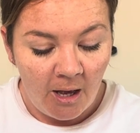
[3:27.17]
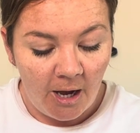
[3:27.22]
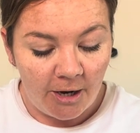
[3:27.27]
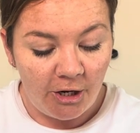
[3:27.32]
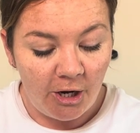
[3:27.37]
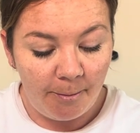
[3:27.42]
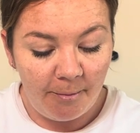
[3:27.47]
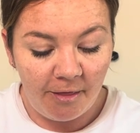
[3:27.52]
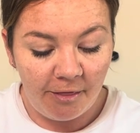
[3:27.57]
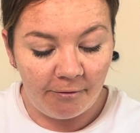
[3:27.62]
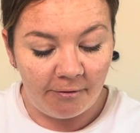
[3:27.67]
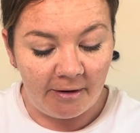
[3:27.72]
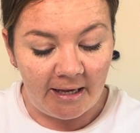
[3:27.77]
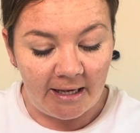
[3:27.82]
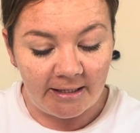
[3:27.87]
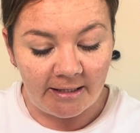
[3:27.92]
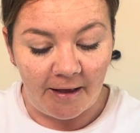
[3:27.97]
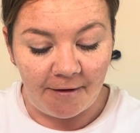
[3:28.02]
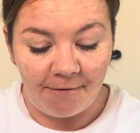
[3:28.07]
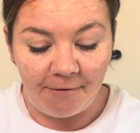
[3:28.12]
Number 3
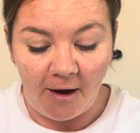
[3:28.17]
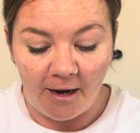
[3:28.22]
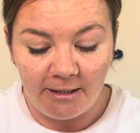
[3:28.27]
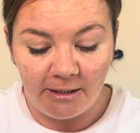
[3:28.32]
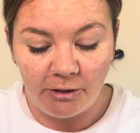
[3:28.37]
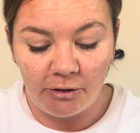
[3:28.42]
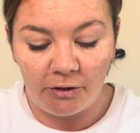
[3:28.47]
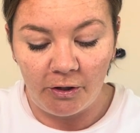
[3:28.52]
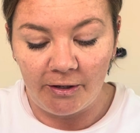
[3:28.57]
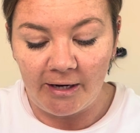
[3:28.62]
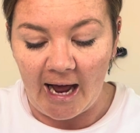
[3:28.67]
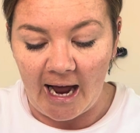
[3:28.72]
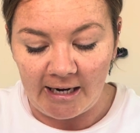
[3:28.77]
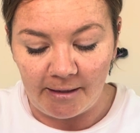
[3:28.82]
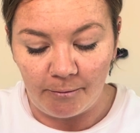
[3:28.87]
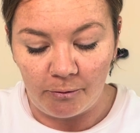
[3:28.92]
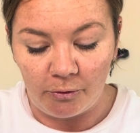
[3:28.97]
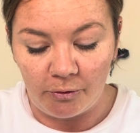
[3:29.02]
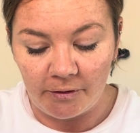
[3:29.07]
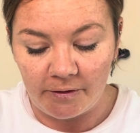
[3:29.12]
is that findings on
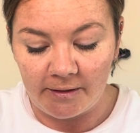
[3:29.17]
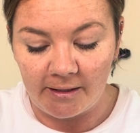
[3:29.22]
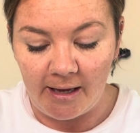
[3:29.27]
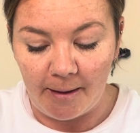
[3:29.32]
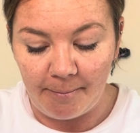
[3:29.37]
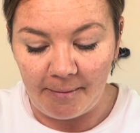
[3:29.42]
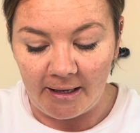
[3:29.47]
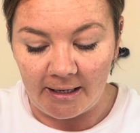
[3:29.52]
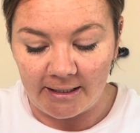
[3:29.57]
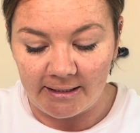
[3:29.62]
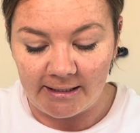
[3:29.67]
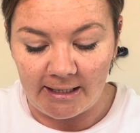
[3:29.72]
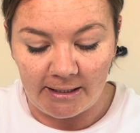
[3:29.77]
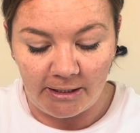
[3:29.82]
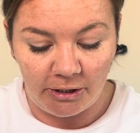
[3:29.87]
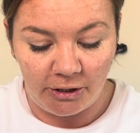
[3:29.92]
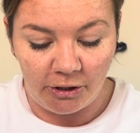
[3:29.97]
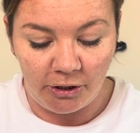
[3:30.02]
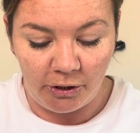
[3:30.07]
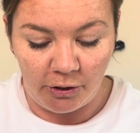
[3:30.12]
animals can be
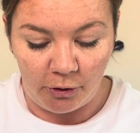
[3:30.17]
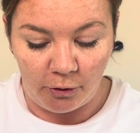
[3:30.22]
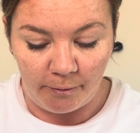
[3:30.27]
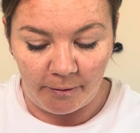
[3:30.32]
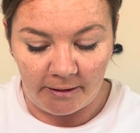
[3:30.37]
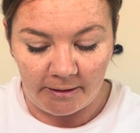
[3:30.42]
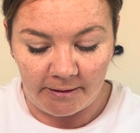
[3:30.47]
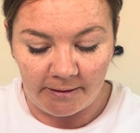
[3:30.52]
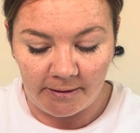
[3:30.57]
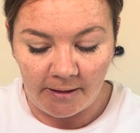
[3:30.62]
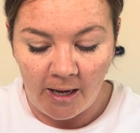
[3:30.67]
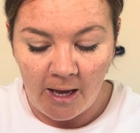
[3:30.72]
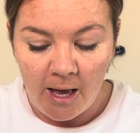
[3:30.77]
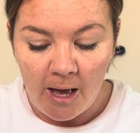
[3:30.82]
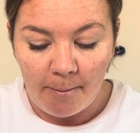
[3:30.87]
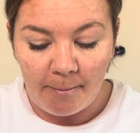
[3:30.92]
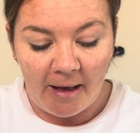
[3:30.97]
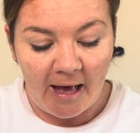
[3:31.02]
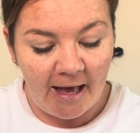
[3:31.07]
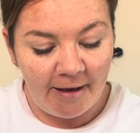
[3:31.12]
extended to humans.
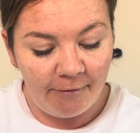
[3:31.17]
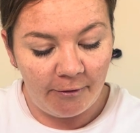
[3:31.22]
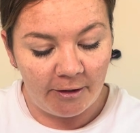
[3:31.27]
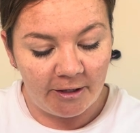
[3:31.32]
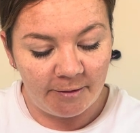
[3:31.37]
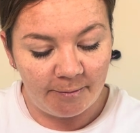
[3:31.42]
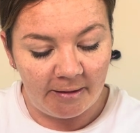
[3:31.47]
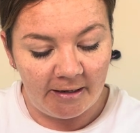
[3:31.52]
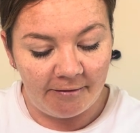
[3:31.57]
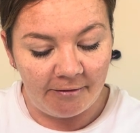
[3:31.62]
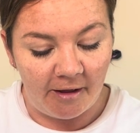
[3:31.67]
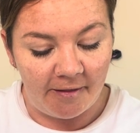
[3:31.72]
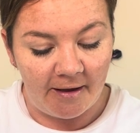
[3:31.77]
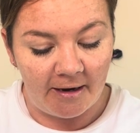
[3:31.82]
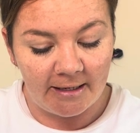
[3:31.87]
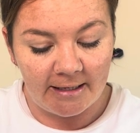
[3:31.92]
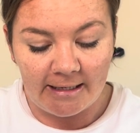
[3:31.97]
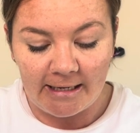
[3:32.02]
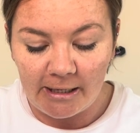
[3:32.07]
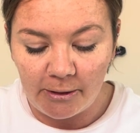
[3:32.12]
Behaviourists believe that there
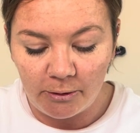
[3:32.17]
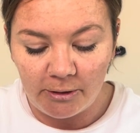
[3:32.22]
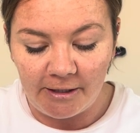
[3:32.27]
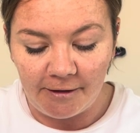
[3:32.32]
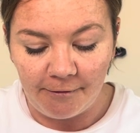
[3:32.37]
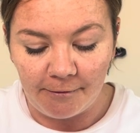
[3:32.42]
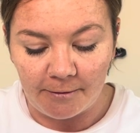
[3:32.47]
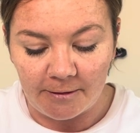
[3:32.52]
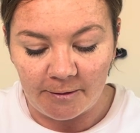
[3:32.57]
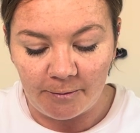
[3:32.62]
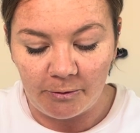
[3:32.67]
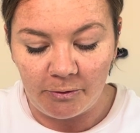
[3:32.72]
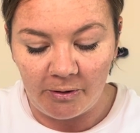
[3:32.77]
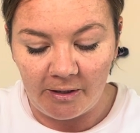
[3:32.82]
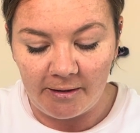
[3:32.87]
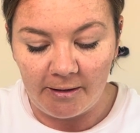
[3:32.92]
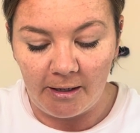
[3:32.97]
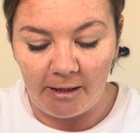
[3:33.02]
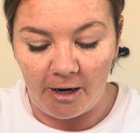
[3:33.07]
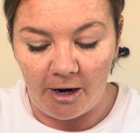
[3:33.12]
is little difference
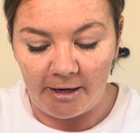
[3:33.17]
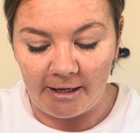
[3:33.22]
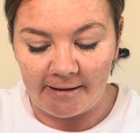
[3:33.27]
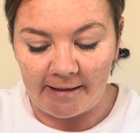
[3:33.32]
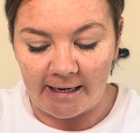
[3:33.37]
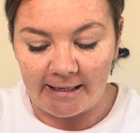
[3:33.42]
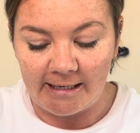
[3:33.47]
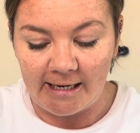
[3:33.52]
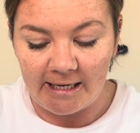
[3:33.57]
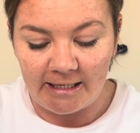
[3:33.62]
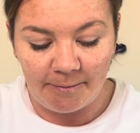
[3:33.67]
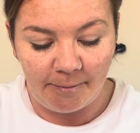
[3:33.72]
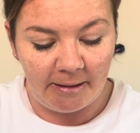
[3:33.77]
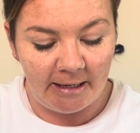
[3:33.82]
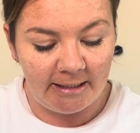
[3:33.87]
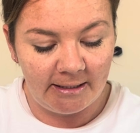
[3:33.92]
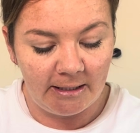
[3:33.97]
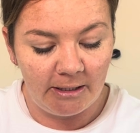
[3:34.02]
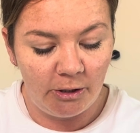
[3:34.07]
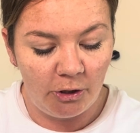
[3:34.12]
between the learning that takes
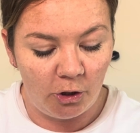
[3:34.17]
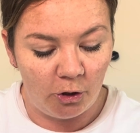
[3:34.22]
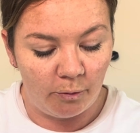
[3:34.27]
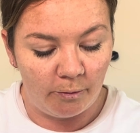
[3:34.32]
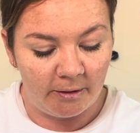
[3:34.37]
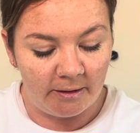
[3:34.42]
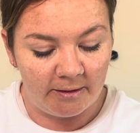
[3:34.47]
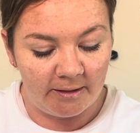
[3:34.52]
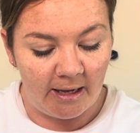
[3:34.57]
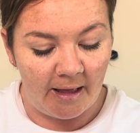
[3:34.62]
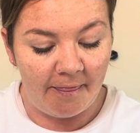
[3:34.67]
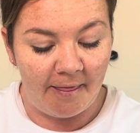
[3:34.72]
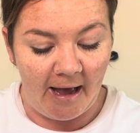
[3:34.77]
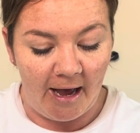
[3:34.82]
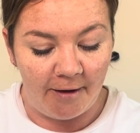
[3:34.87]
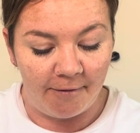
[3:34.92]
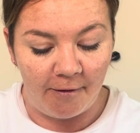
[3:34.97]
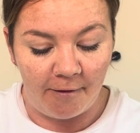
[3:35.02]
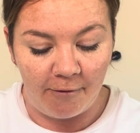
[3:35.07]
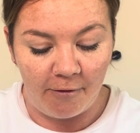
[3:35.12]
place in humans and that
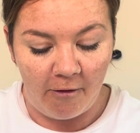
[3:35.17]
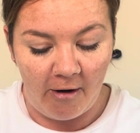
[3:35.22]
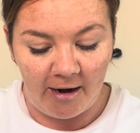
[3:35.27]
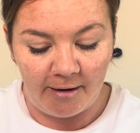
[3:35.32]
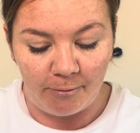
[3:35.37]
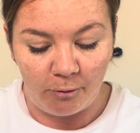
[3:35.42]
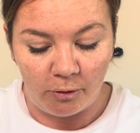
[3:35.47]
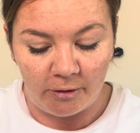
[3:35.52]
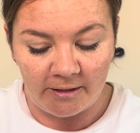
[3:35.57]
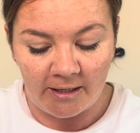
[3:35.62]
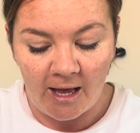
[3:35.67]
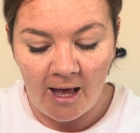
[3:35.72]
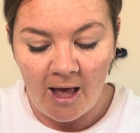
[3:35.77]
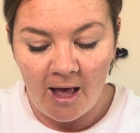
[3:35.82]
of other animals.